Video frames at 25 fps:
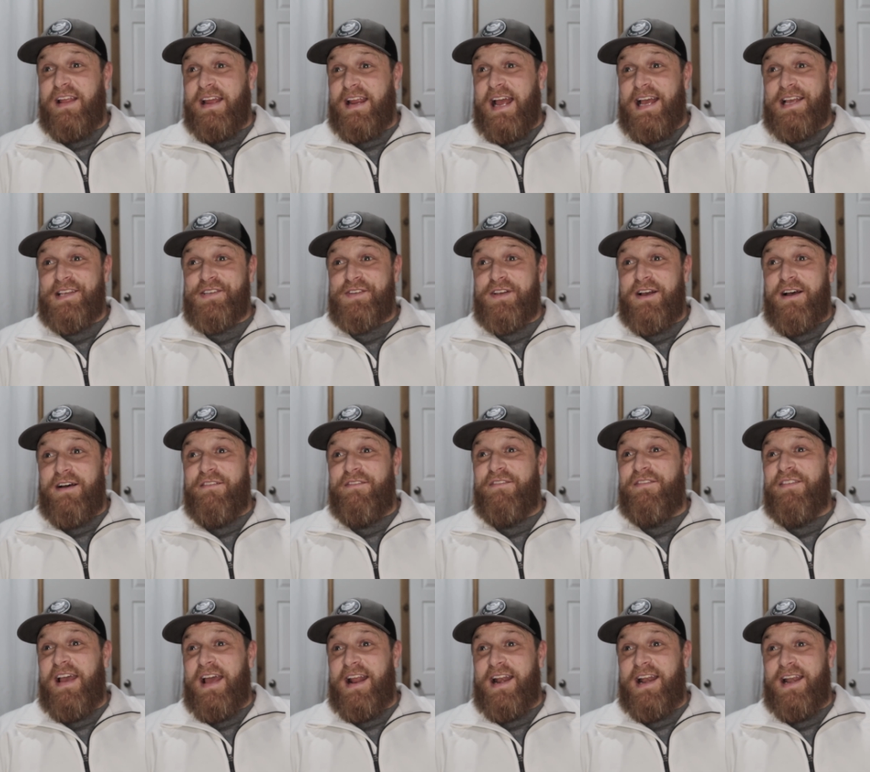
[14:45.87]
like I
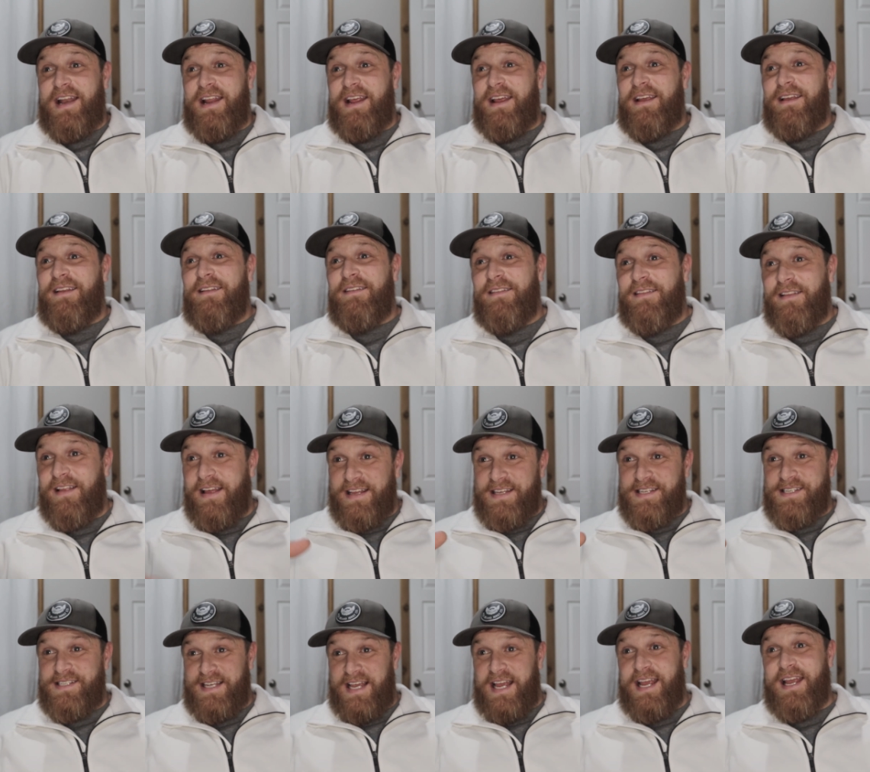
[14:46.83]
saw a vanity
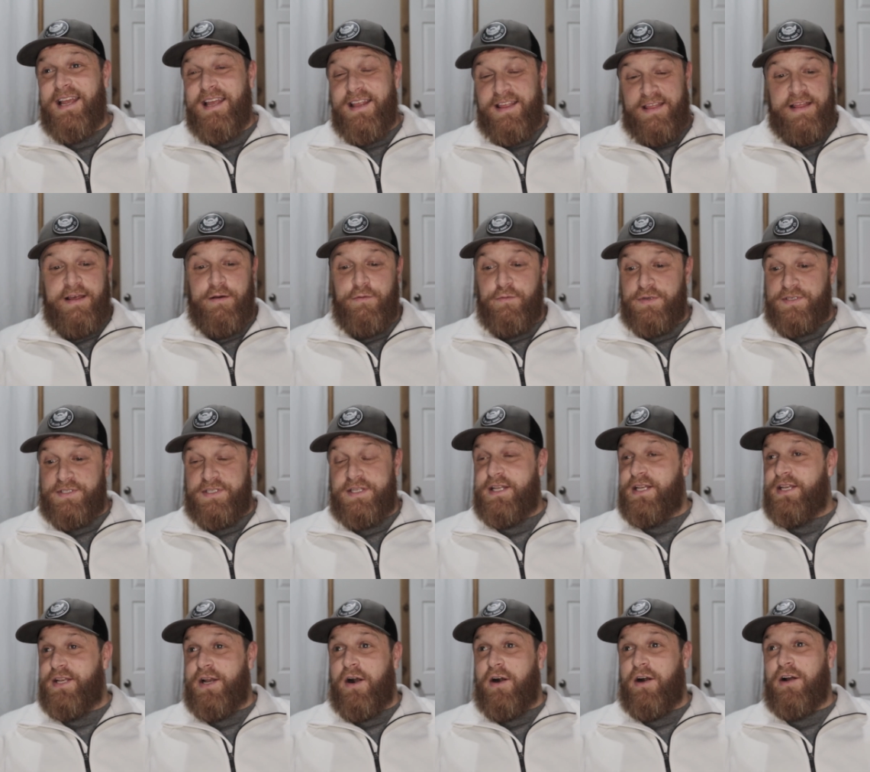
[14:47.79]
like sink that was the
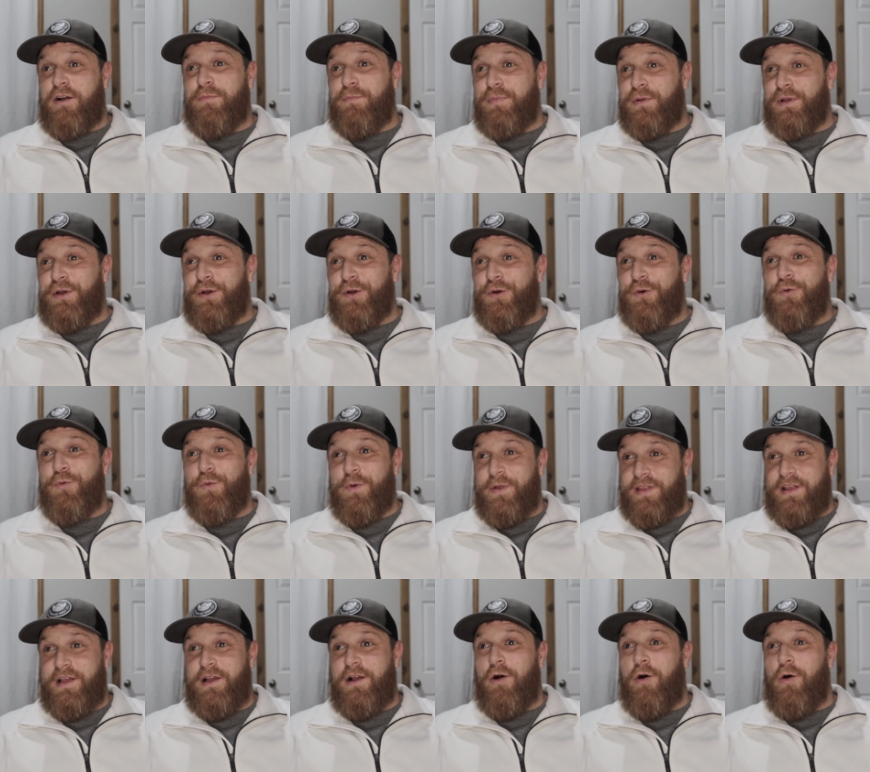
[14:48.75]
dark blue
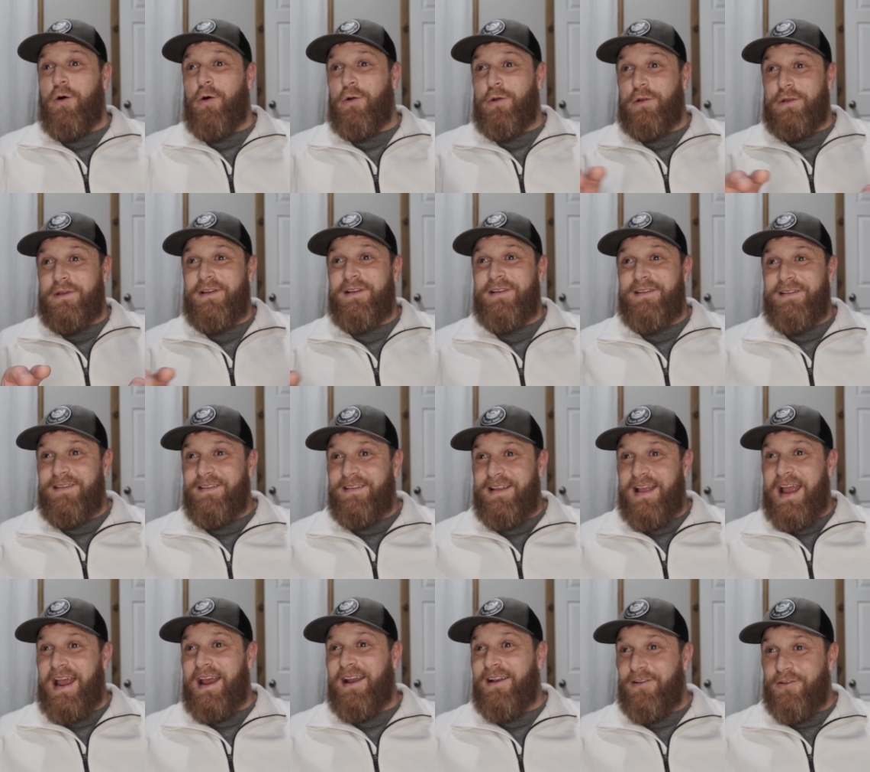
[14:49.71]
with gold
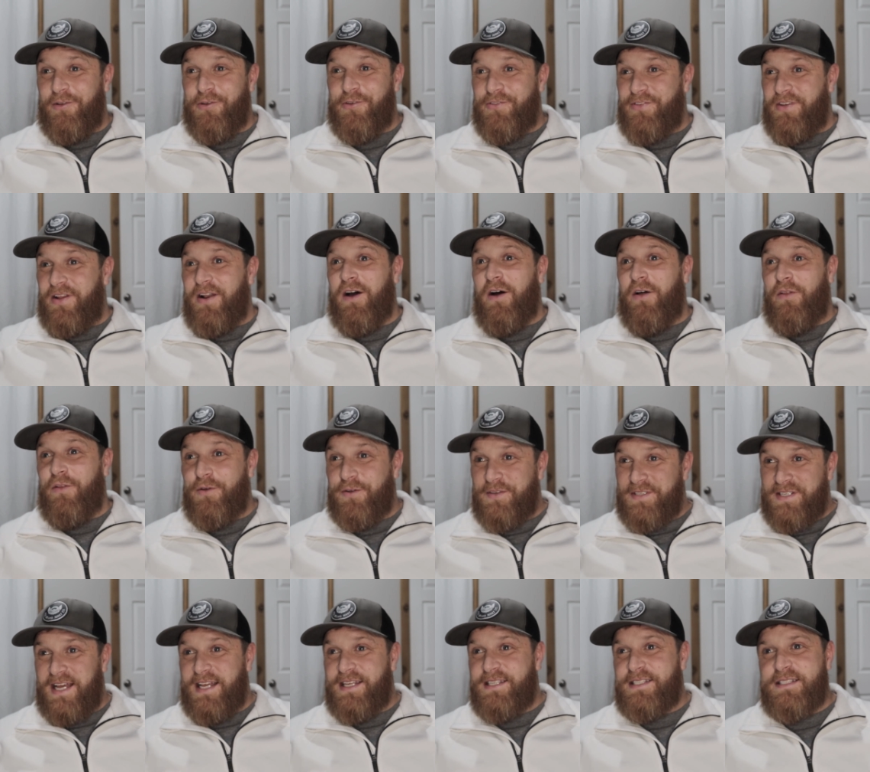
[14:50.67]
handles and all
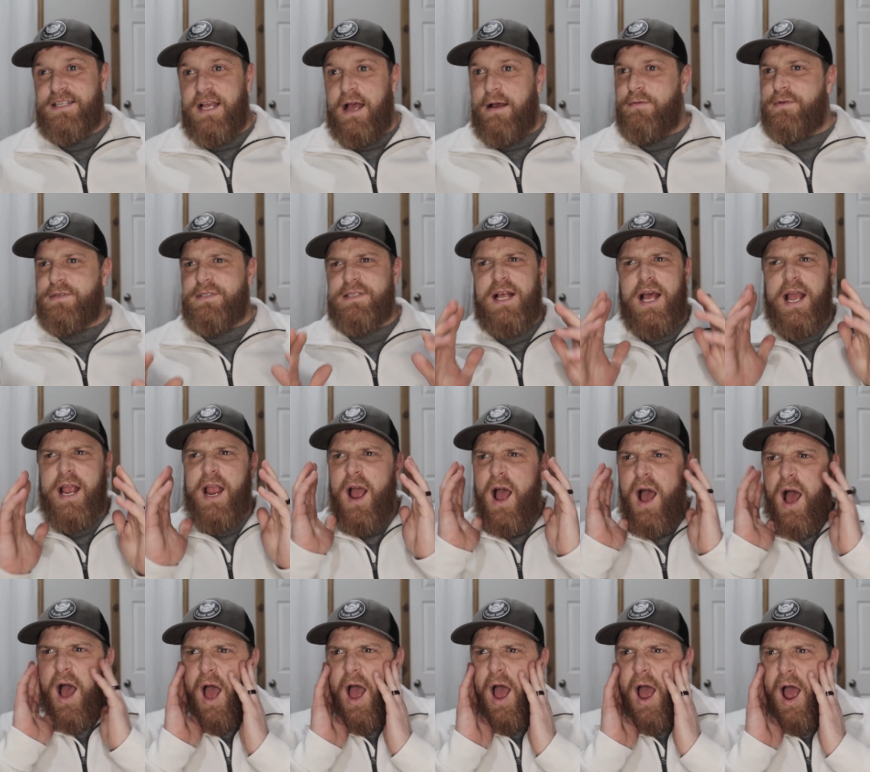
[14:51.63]
those kinds mm-hmm. of stuff. I was mm-hmm.
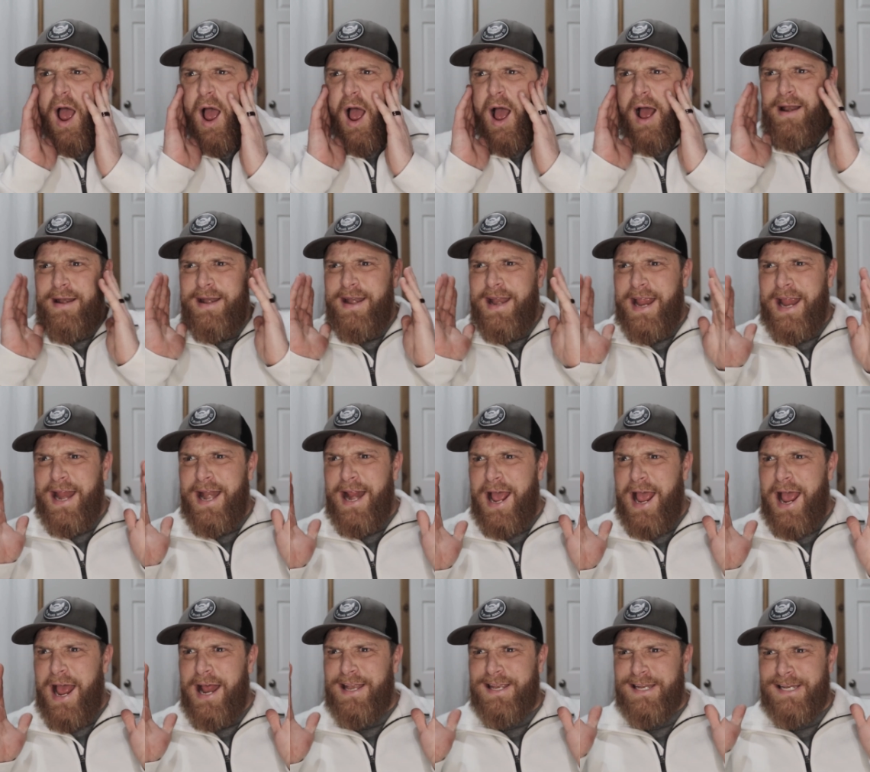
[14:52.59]
like. Need
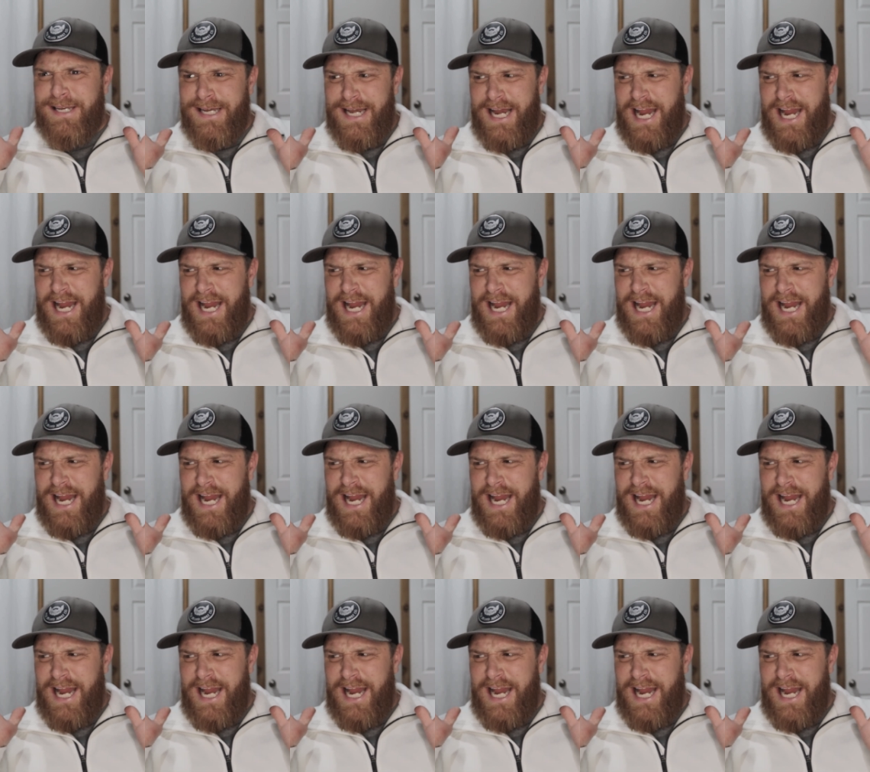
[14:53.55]
it.